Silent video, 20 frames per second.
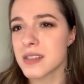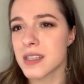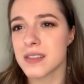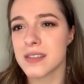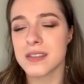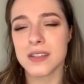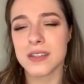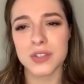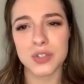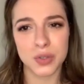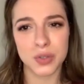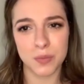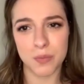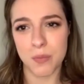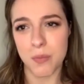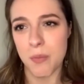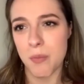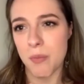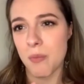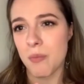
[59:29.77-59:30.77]
That's such a
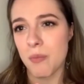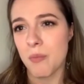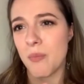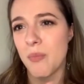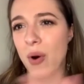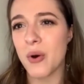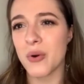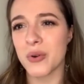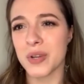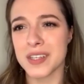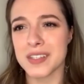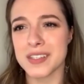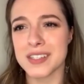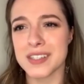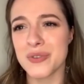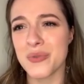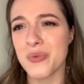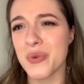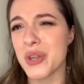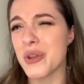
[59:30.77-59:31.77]
bonus.
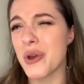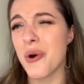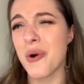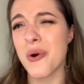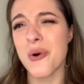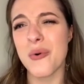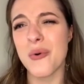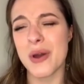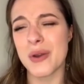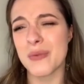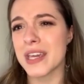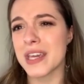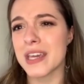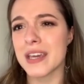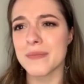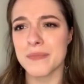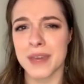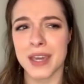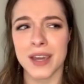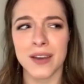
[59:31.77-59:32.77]
And we know when we
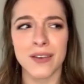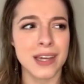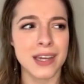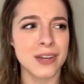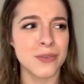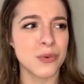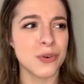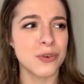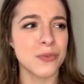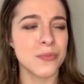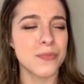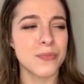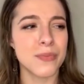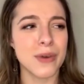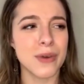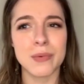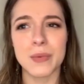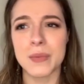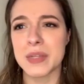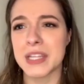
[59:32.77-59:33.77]
get married, we'll
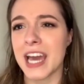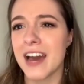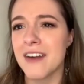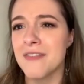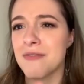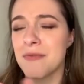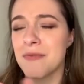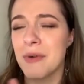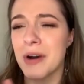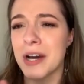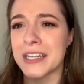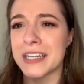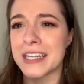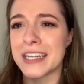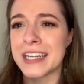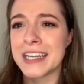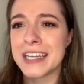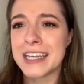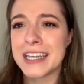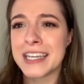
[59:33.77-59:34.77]
probably have one
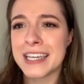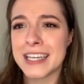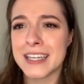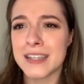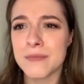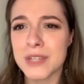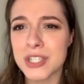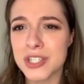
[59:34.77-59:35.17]
in